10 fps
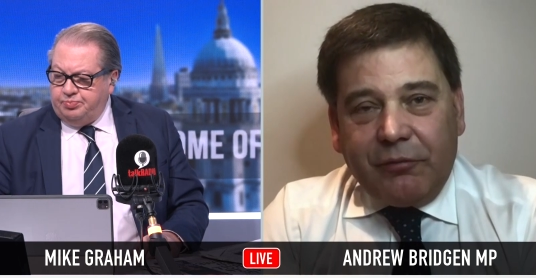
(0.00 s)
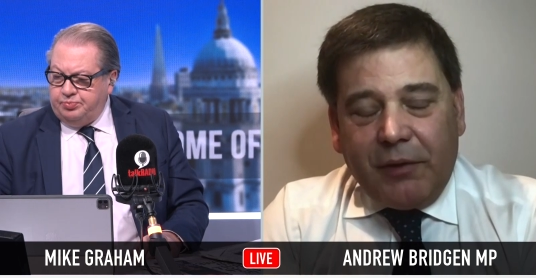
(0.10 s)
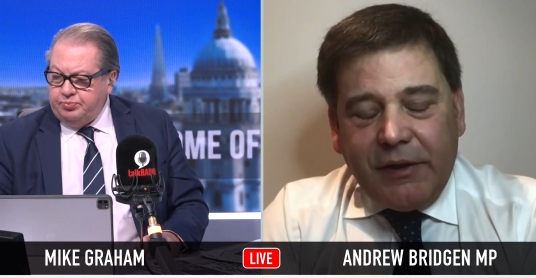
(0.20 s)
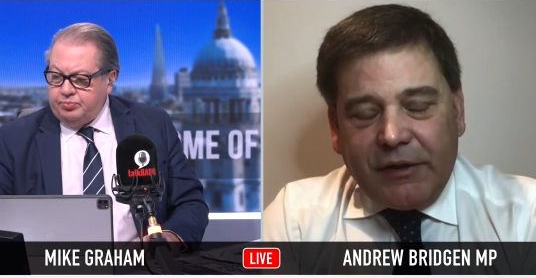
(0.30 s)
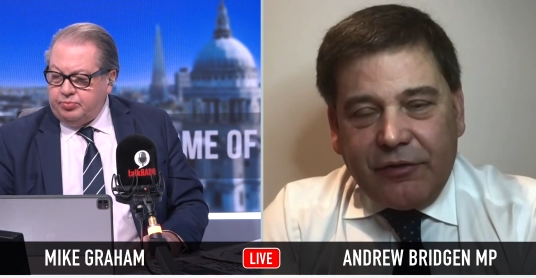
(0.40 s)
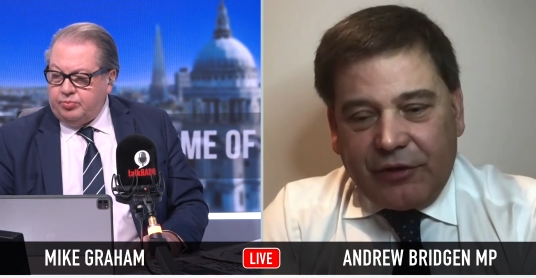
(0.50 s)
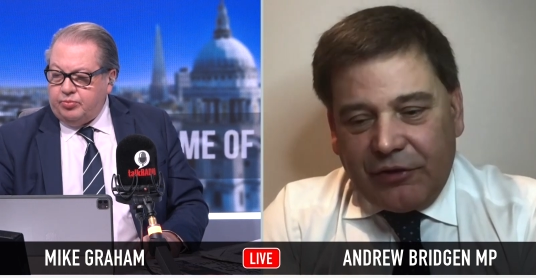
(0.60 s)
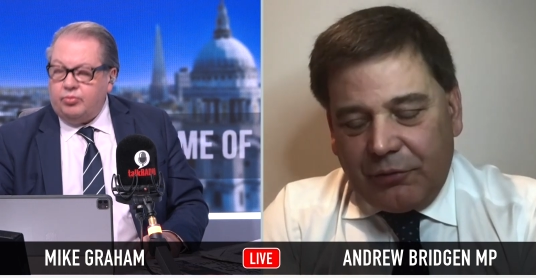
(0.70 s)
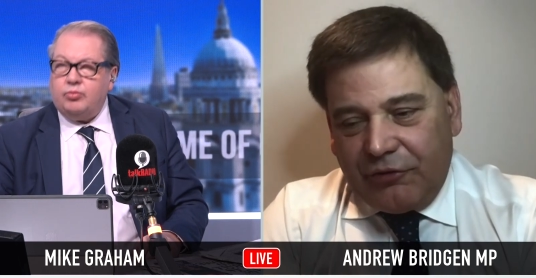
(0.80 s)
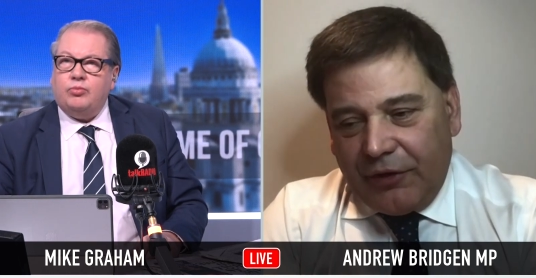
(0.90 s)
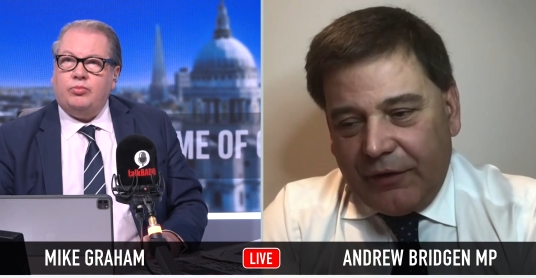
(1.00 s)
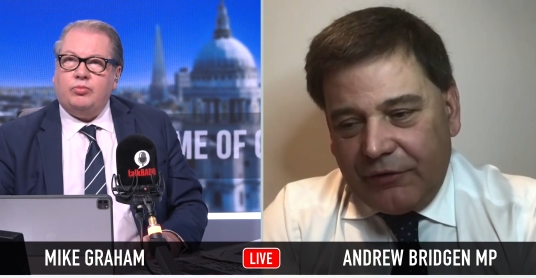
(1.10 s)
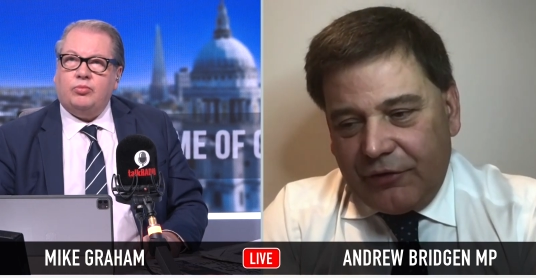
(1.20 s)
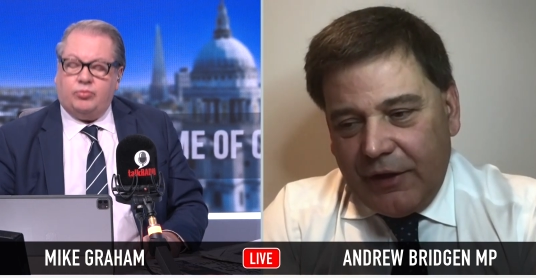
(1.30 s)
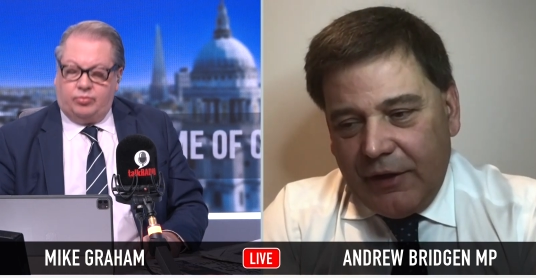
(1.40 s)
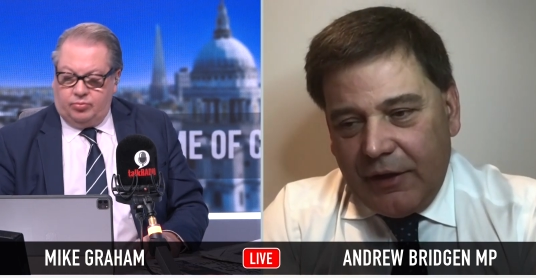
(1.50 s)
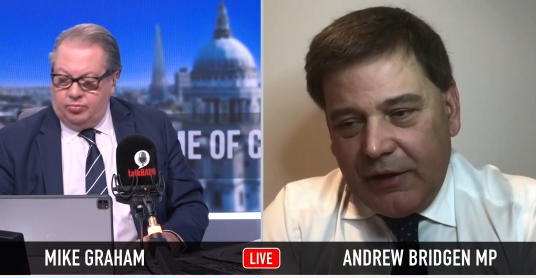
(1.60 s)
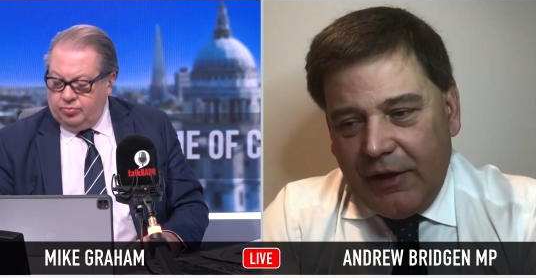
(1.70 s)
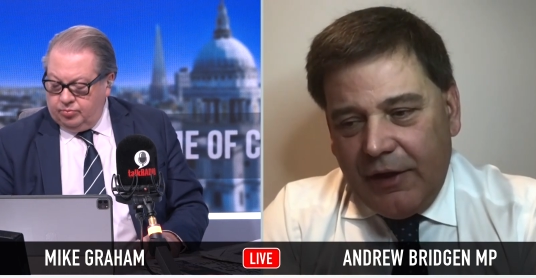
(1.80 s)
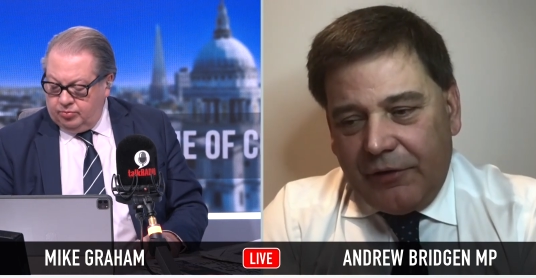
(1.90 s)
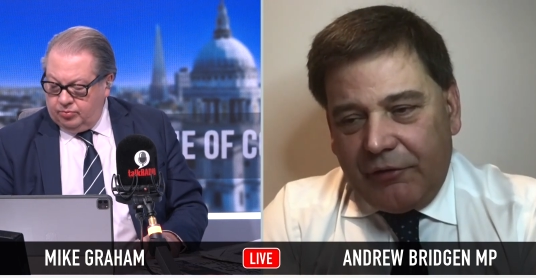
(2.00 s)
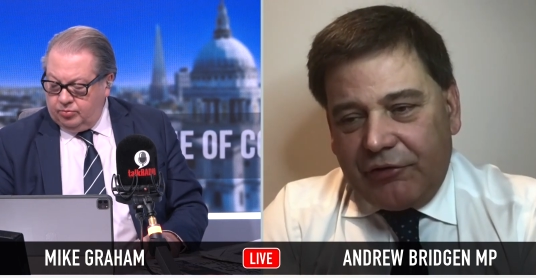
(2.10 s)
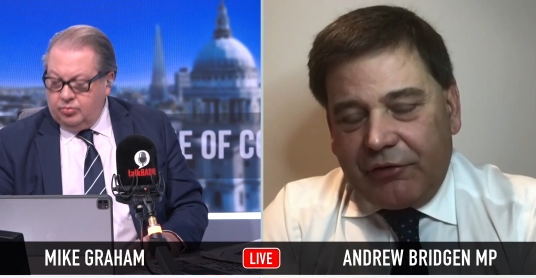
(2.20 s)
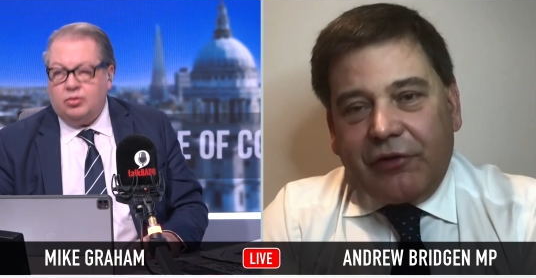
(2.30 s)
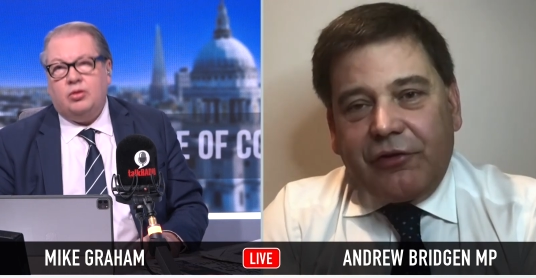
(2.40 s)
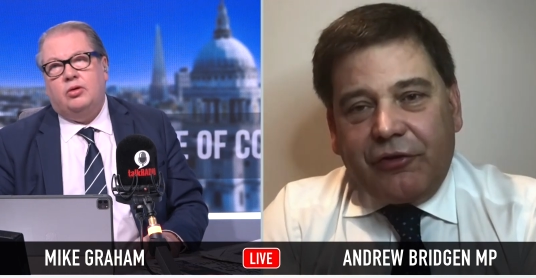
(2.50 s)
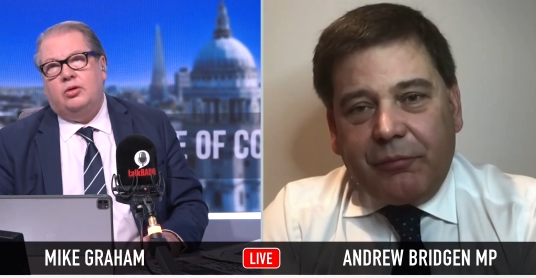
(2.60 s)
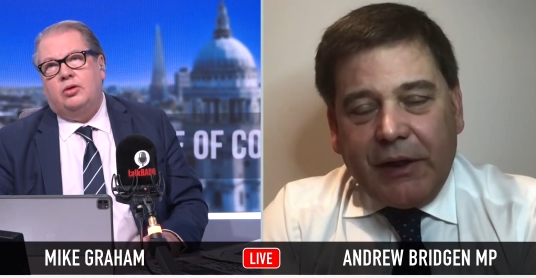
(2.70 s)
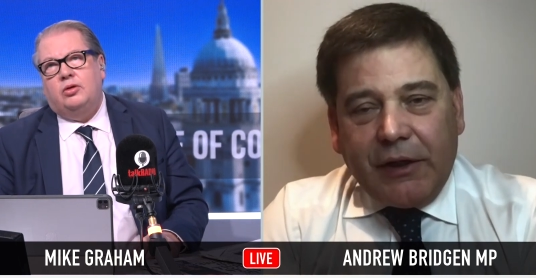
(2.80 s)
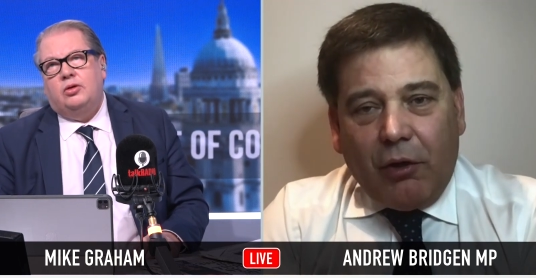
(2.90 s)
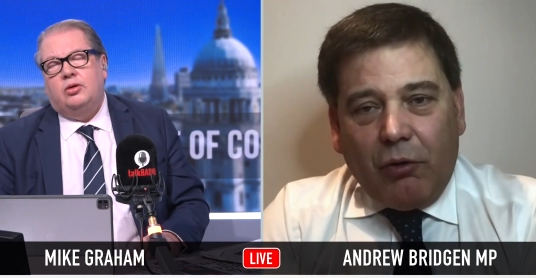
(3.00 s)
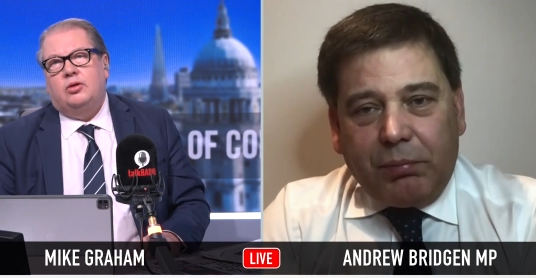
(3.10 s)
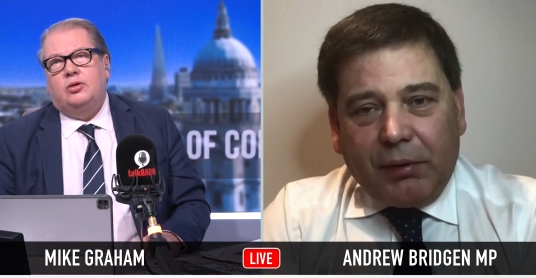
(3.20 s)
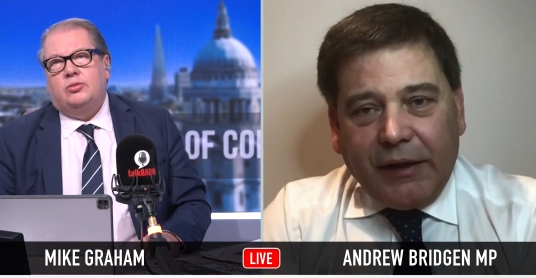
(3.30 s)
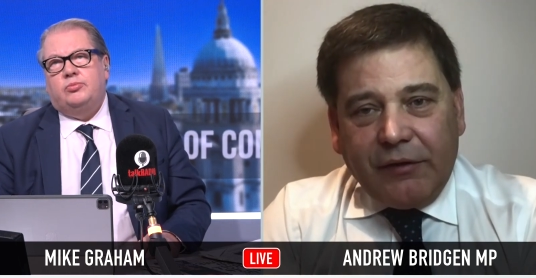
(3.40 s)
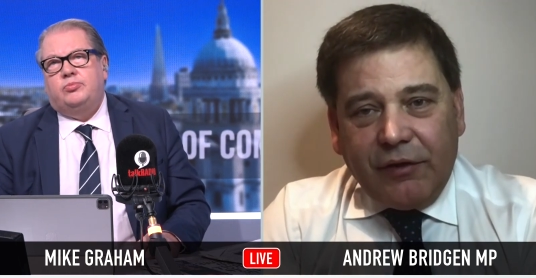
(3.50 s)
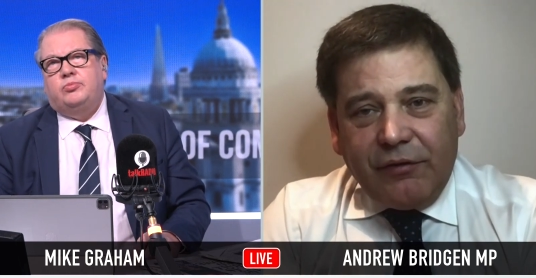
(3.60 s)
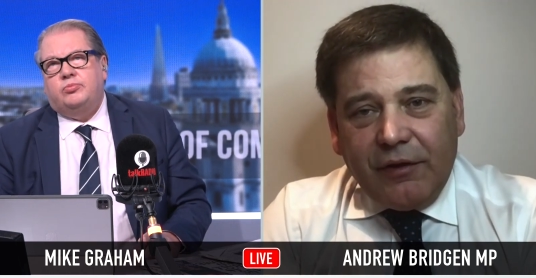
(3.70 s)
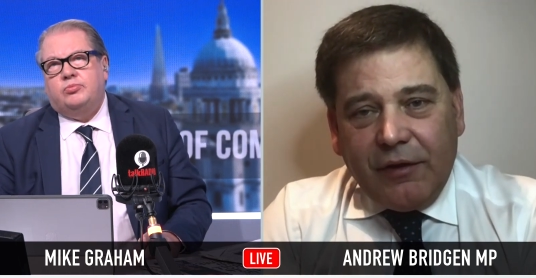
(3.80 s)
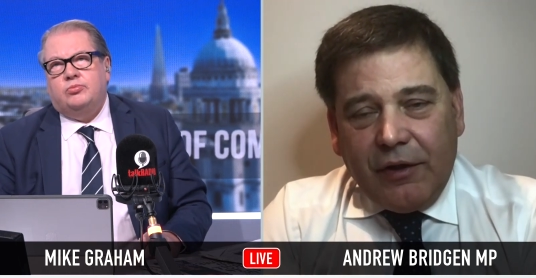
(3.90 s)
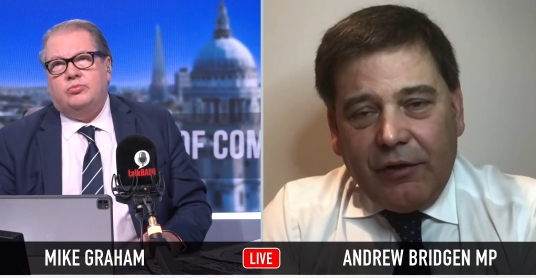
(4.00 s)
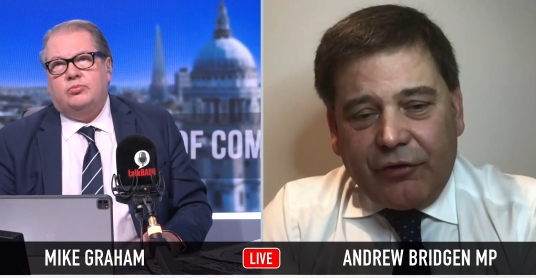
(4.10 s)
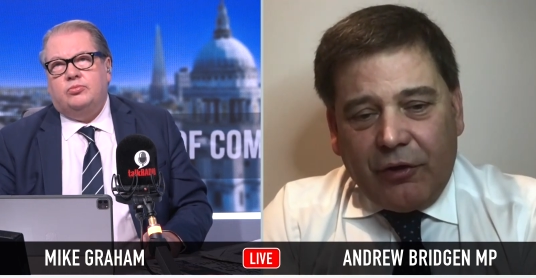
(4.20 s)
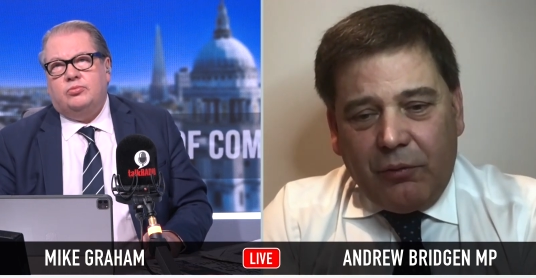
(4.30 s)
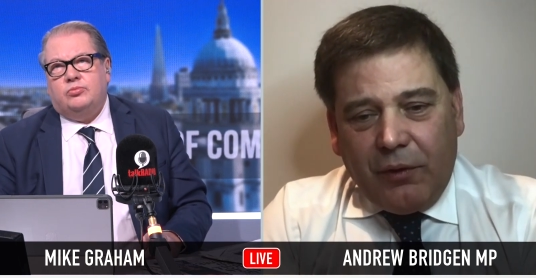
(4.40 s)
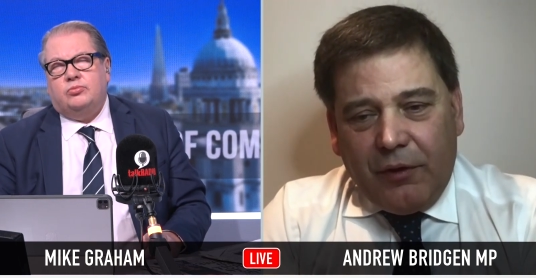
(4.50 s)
Speaker 1: from my constituency that uh, the restrictions are being gold plated. So